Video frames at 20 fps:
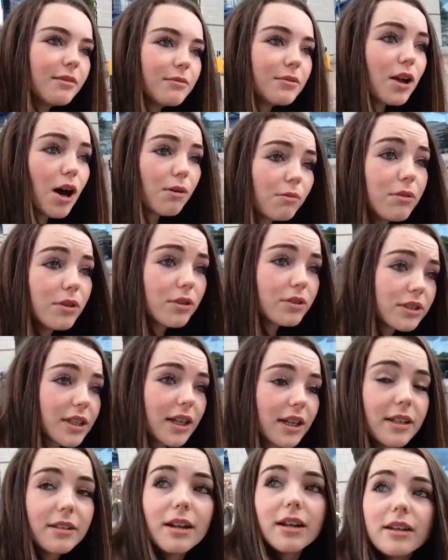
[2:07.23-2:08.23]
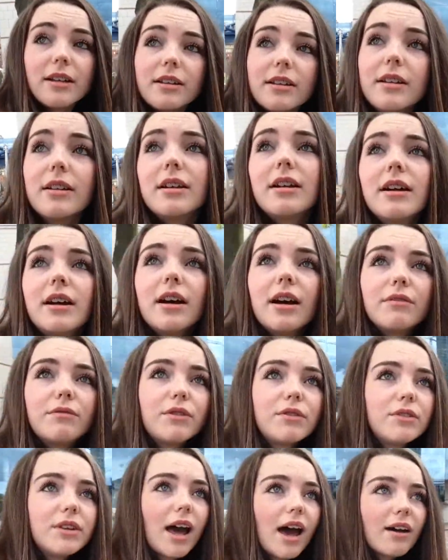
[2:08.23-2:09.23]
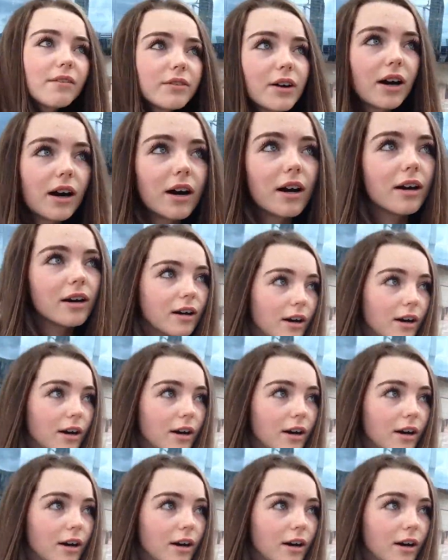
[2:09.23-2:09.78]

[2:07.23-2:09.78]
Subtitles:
No, we're not singing. Have you never?